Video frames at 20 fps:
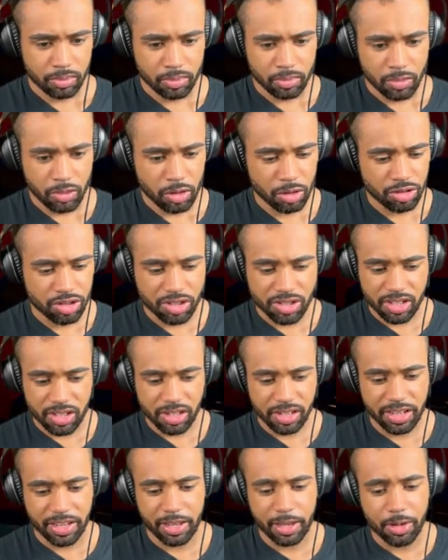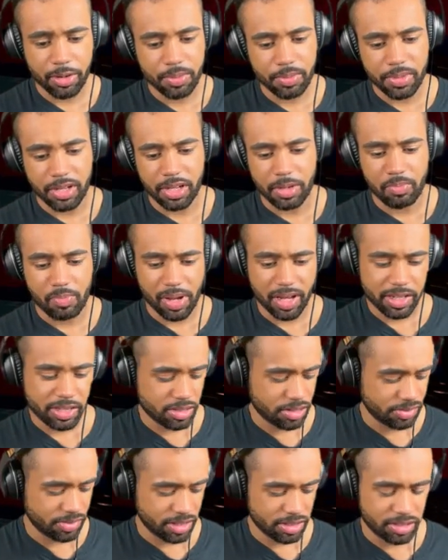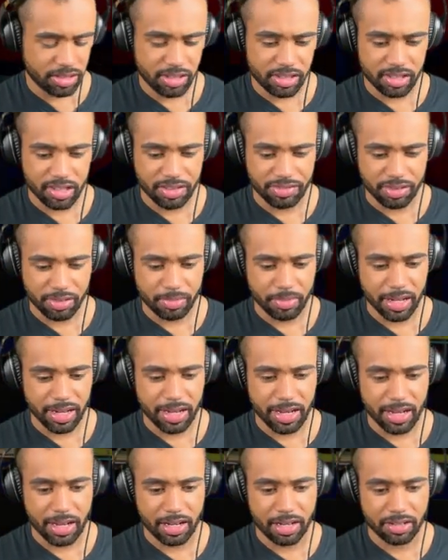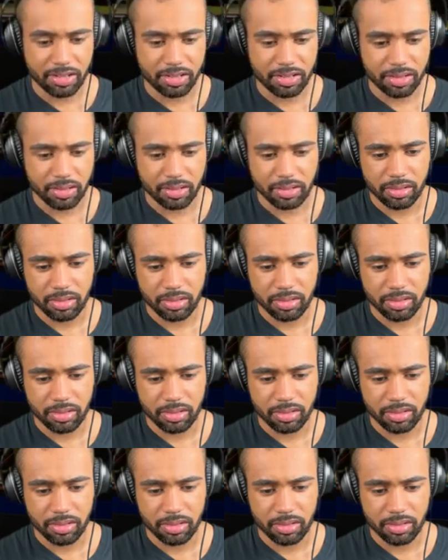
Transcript: You're just gonna kill me. Bite of 87 my ass.